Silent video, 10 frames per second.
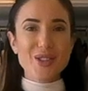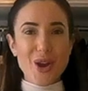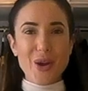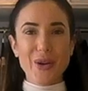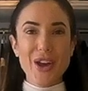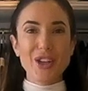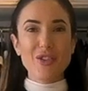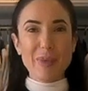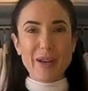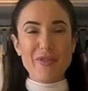So,
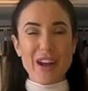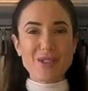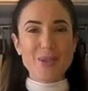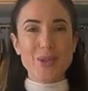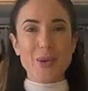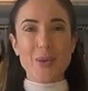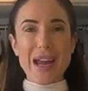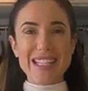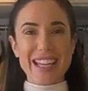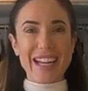you've been invited to a
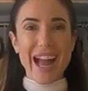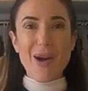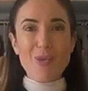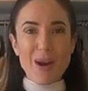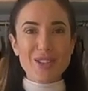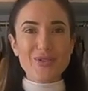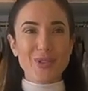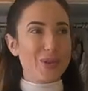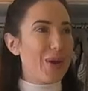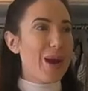wedding. How
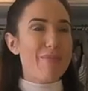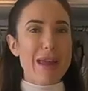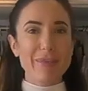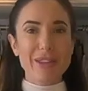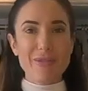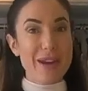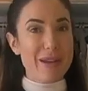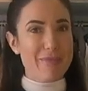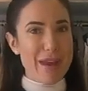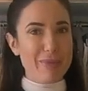wonderful. Maybe
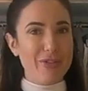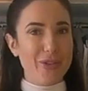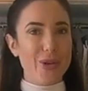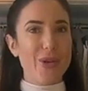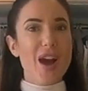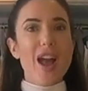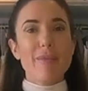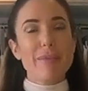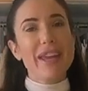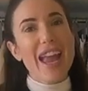three, maybe four,
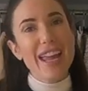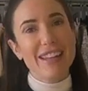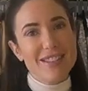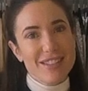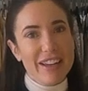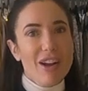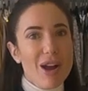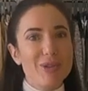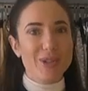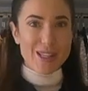maybe eight, like
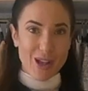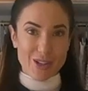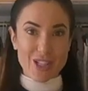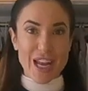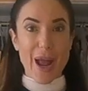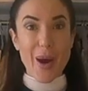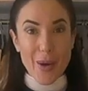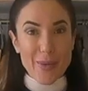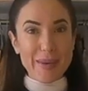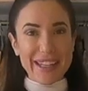I was last year.
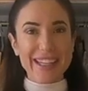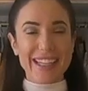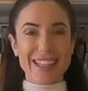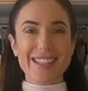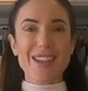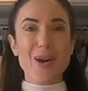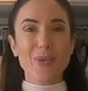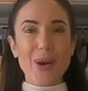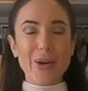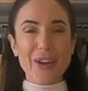Oh my goodness,
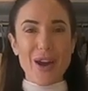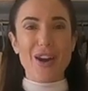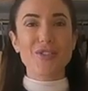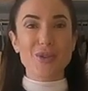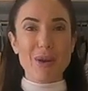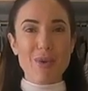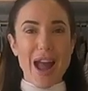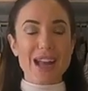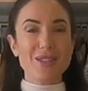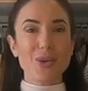what on earth do I
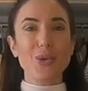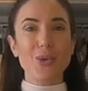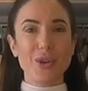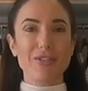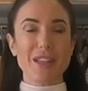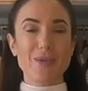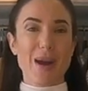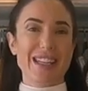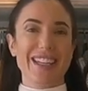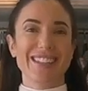wear to all of these
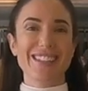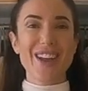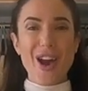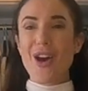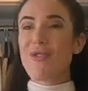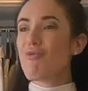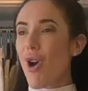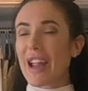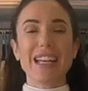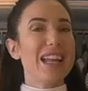weddings?
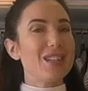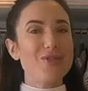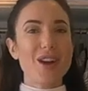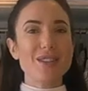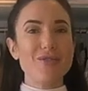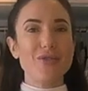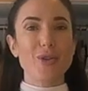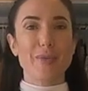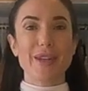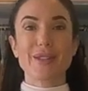Right, let's first and
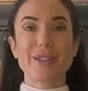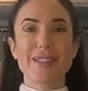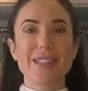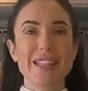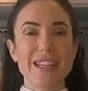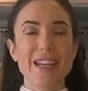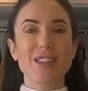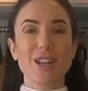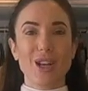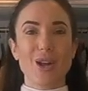foremost consider
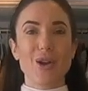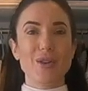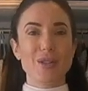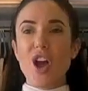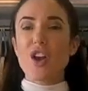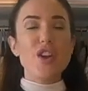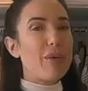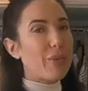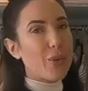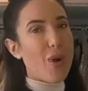the clothes.
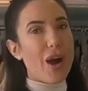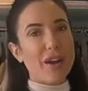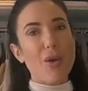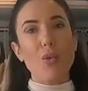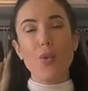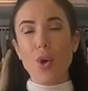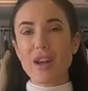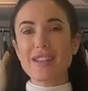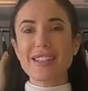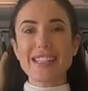Number one,
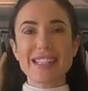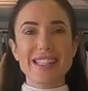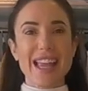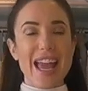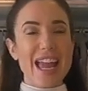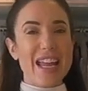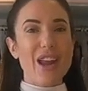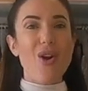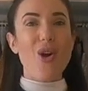what does it say